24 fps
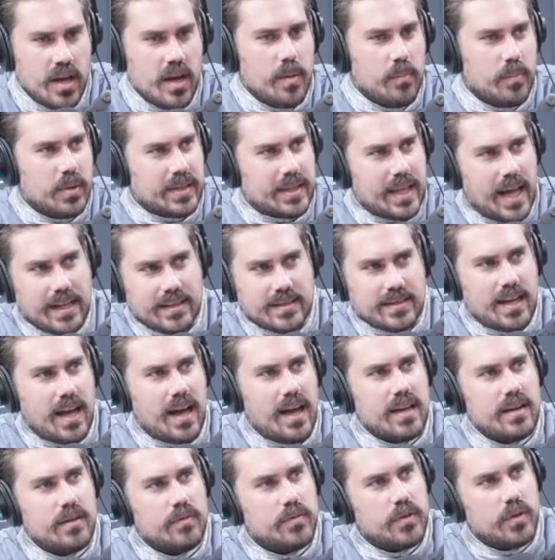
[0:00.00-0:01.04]
But that's
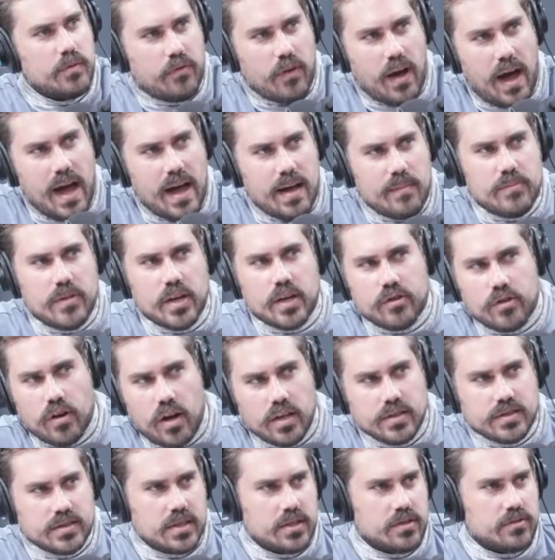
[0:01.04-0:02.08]
kind of the vibe that
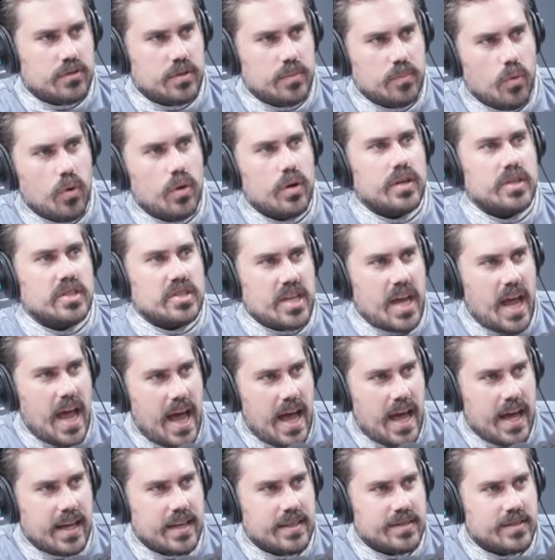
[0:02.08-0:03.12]
Cross Country Mortgage
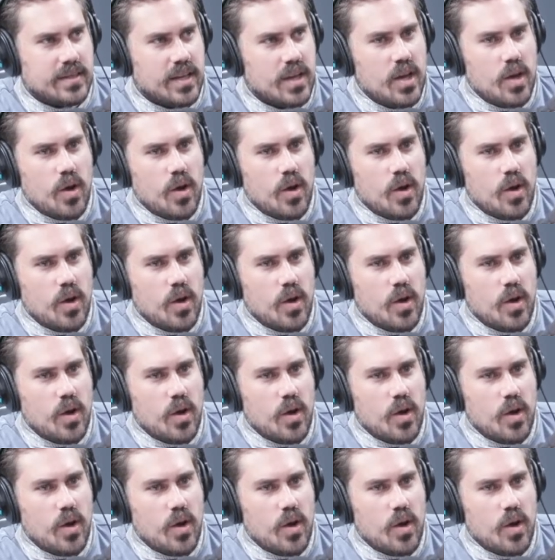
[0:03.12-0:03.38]
has,